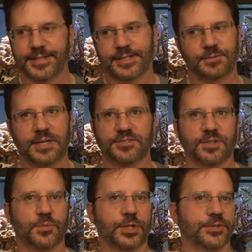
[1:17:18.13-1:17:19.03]
We have
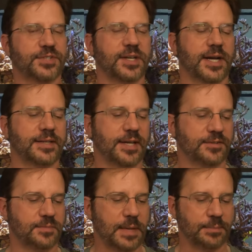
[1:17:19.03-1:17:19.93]
somewhere close to
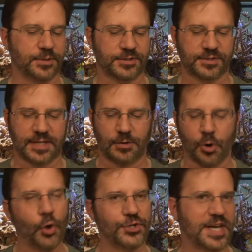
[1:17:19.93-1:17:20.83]
9,000 members. They are
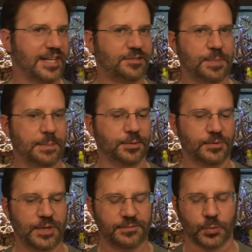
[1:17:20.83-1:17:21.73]
all nice people.
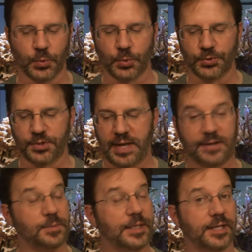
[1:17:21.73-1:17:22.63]
We have a rule that you have
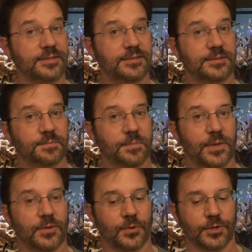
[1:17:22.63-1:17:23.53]
to be nice,
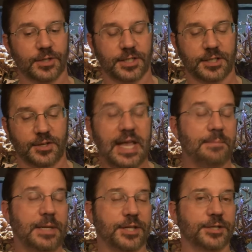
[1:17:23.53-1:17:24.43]
or uh, you can't
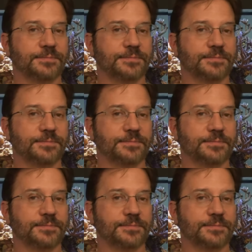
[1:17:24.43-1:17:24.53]
be there.